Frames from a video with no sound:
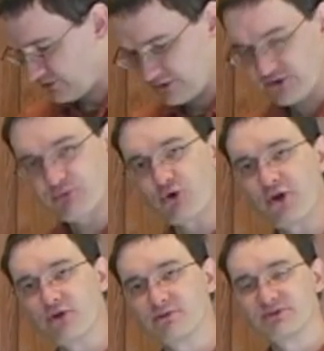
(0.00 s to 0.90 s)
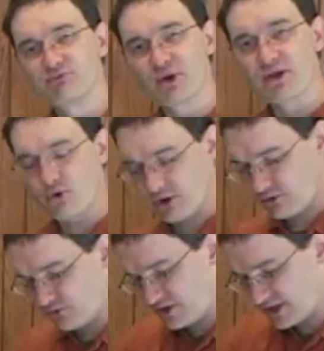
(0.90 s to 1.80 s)
The spray
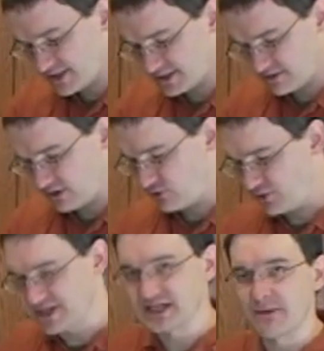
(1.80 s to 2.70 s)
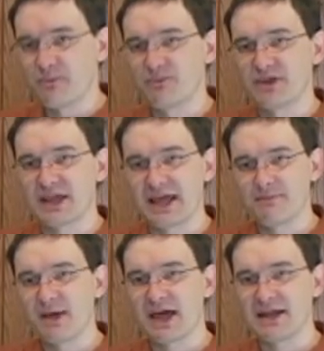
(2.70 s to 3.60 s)
oil does grease up the
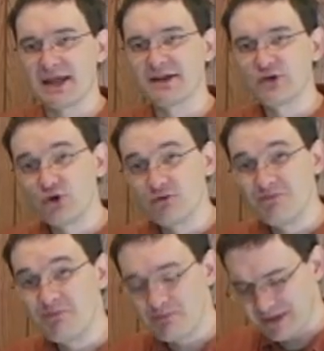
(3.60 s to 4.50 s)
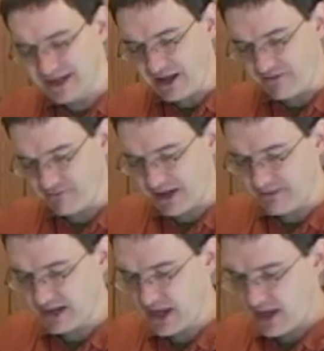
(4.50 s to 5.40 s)
cake pan and could be enough
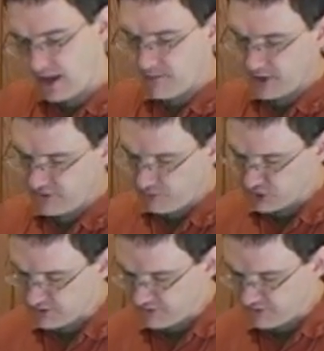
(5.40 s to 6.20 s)
maybe, but if you put the